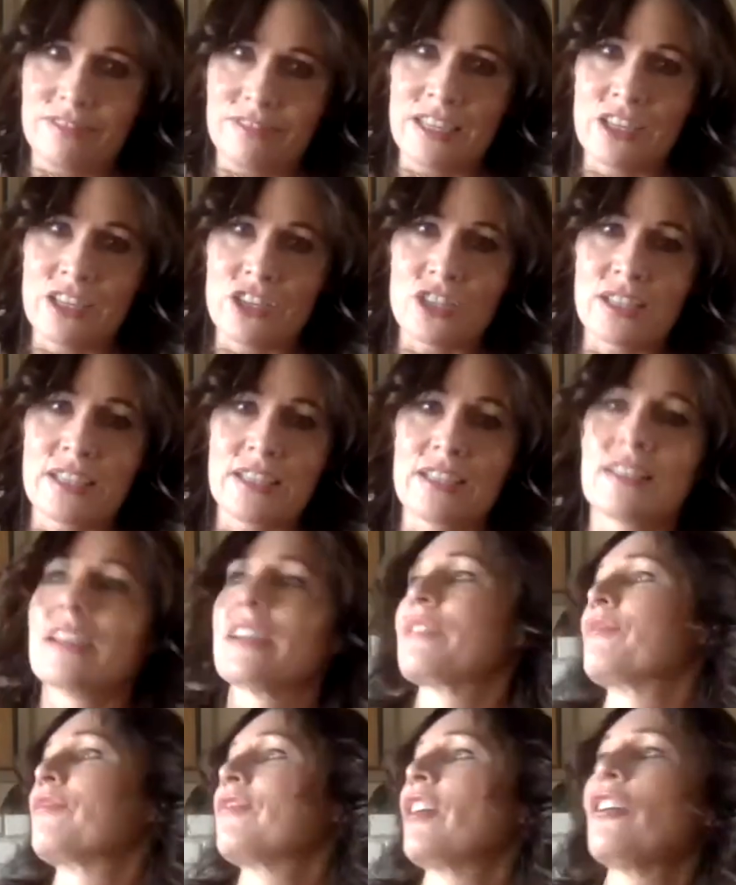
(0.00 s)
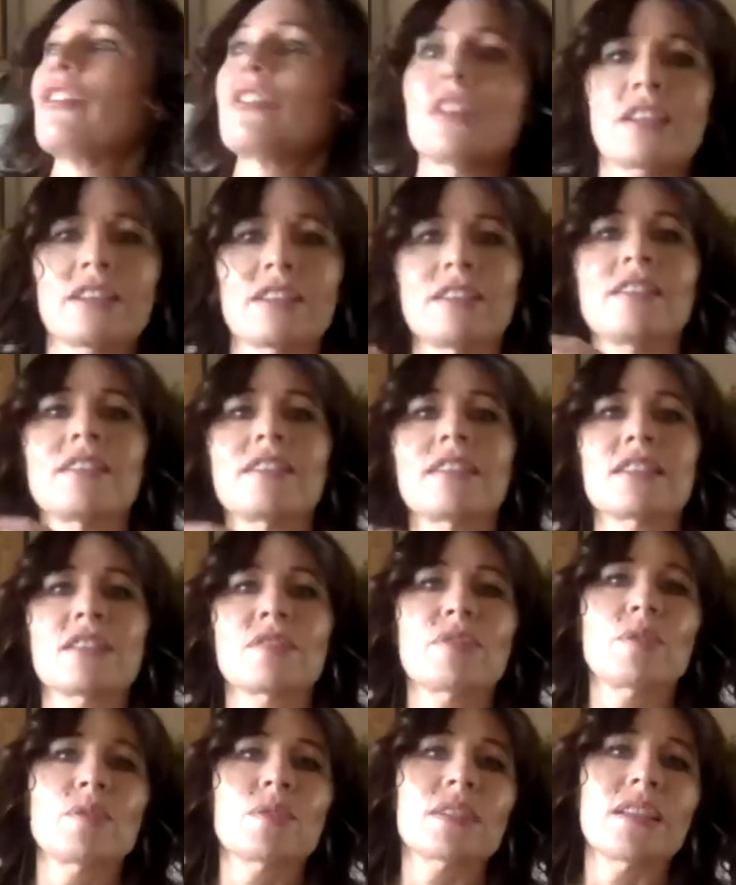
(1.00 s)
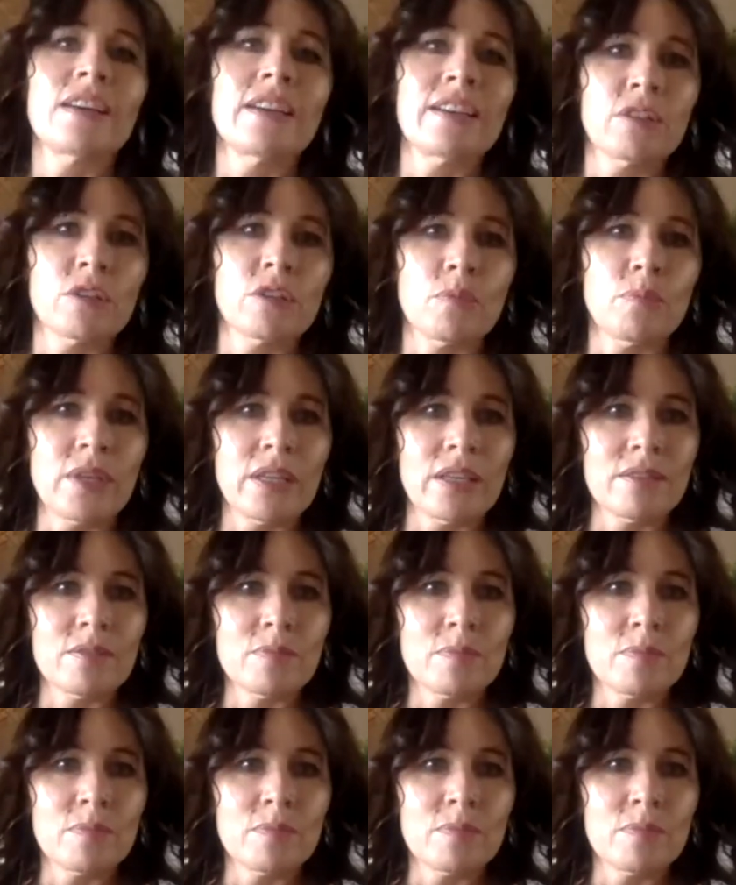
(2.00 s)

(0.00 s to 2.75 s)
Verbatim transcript: actually, like floating along as if he was lying on a bed,